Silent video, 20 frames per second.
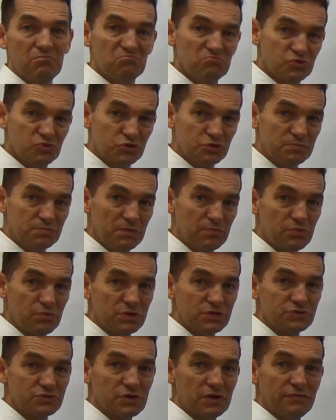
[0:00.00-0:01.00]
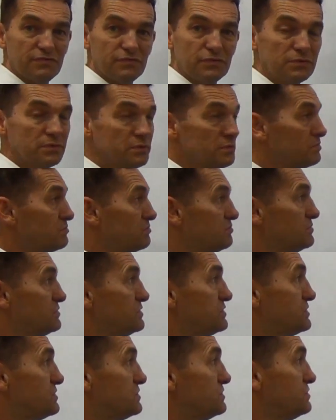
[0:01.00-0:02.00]
Should be pretty straightforward.
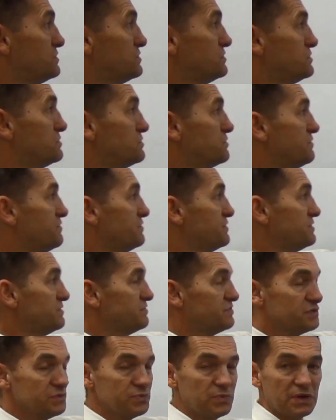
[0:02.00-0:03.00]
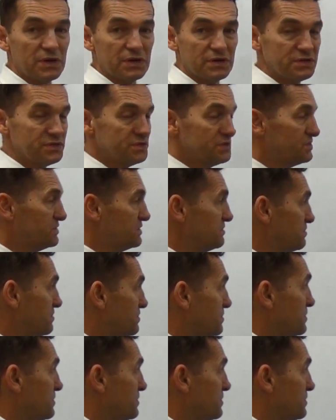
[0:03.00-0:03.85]
Just do 2 derivatives, one at a time.